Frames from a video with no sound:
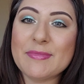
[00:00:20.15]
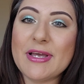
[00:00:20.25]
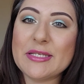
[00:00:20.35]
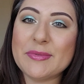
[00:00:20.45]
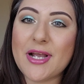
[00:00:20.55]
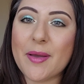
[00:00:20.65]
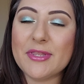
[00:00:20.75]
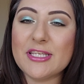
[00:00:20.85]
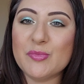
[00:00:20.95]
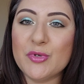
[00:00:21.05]
My husband got
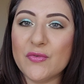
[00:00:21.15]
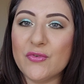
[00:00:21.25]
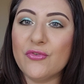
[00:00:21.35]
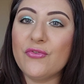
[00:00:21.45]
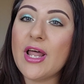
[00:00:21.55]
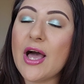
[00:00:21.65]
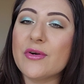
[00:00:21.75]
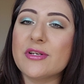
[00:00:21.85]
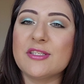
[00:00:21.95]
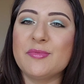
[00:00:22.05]
me these beautiful flowers,